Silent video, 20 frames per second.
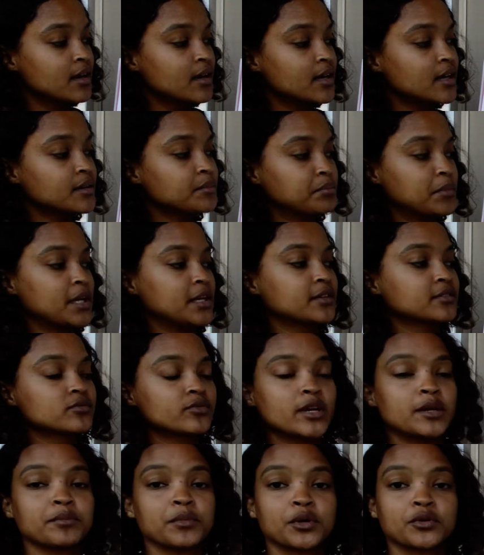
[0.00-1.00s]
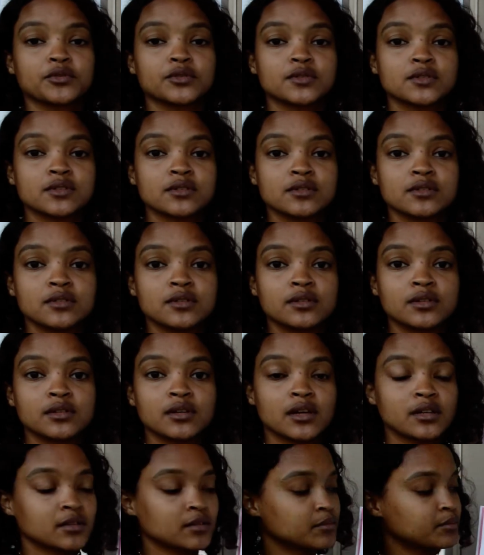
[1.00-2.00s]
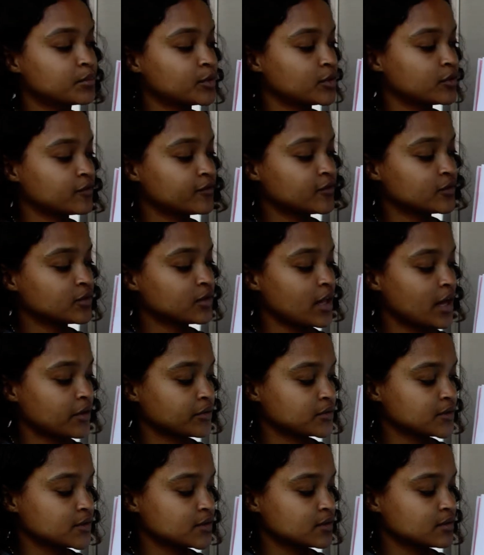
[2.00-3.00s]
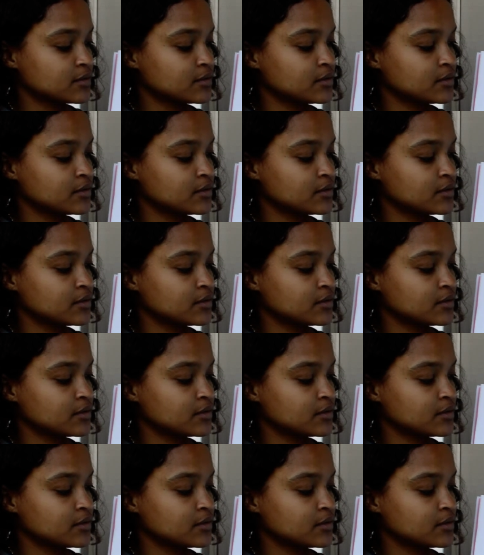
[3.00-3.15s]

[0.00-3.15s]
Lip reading: it makes rainbows and beautiful clouds.